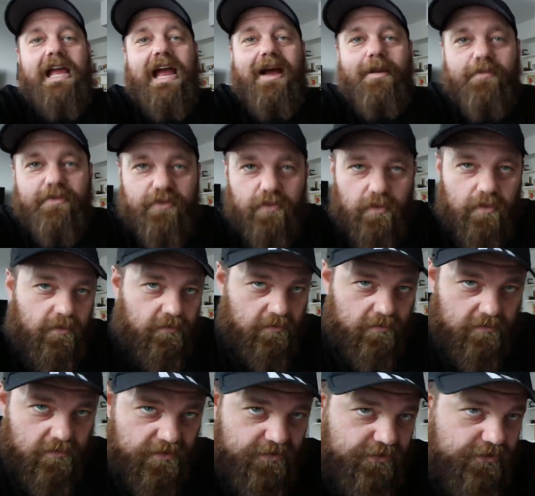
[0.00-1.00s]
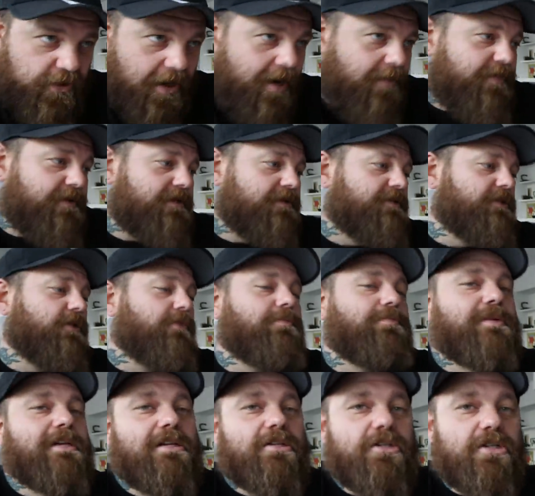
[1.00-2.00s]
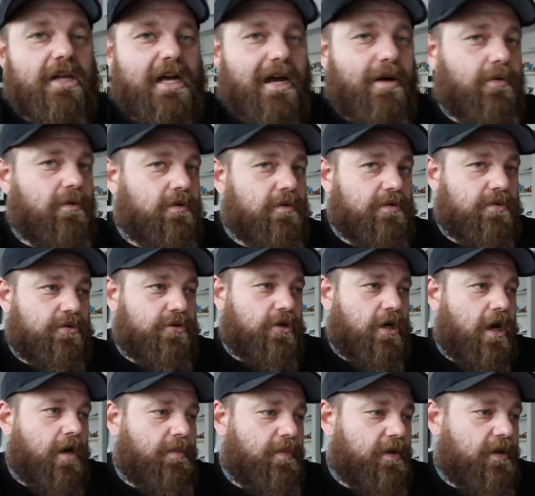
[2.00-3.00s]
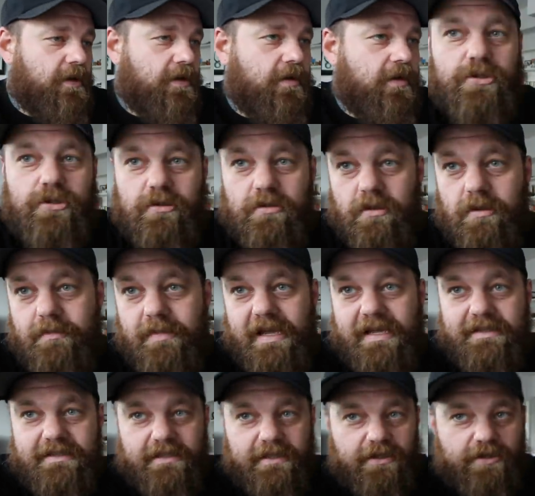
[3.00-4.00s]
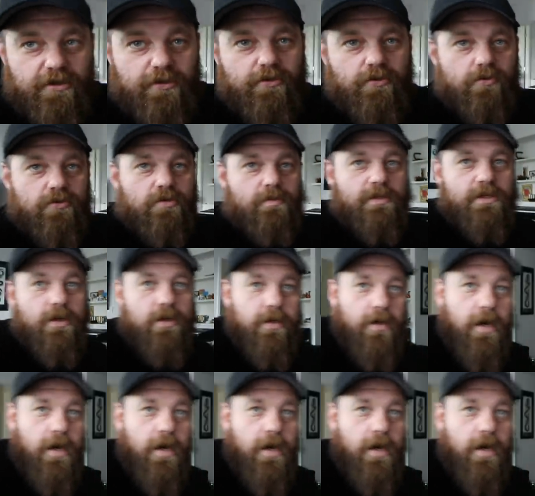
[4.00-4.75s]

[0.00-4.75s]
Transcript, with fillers: capsule is dropping. So beach towels are dropping, which are amazing and huge. Let me go